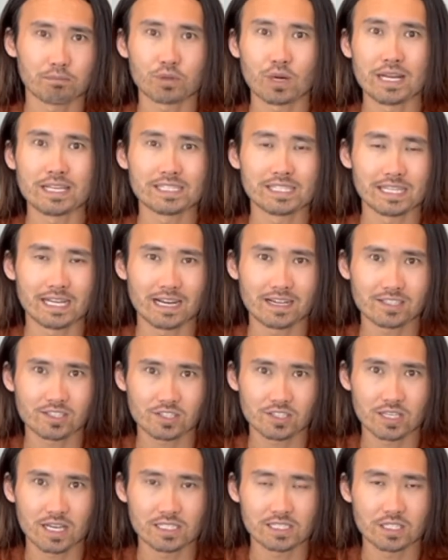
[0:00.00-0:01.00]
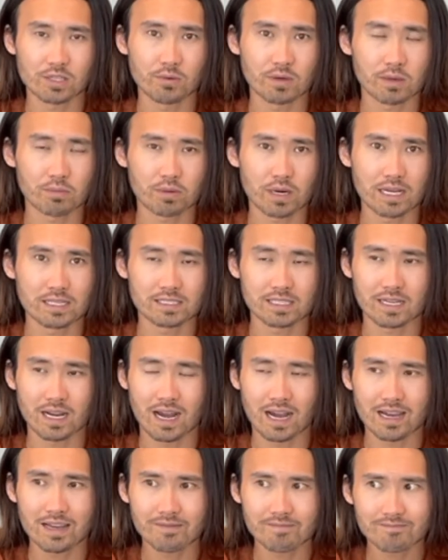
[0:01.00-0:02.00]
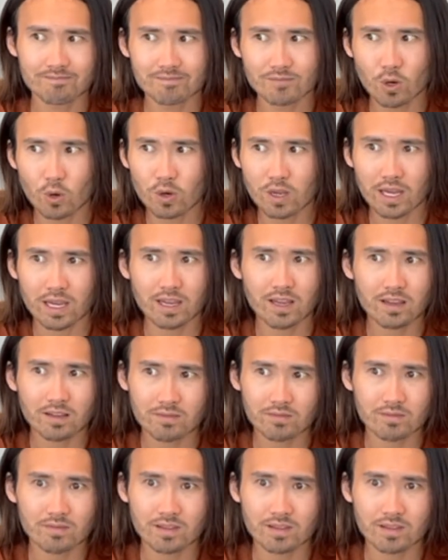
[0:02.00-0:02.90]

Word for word: pricing exercise and you want to price it high, okay,